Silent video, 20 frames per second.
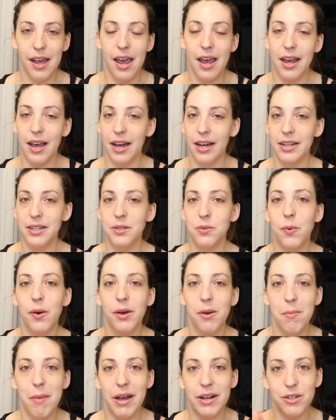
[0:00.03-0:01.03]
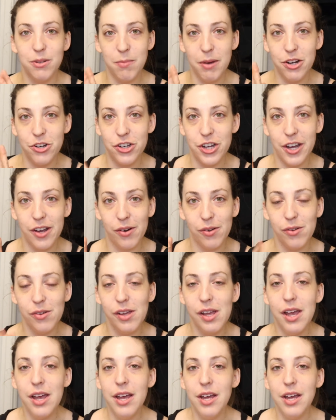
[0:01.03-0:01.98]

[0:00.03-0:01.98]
Hey guys, welcome back to my channel.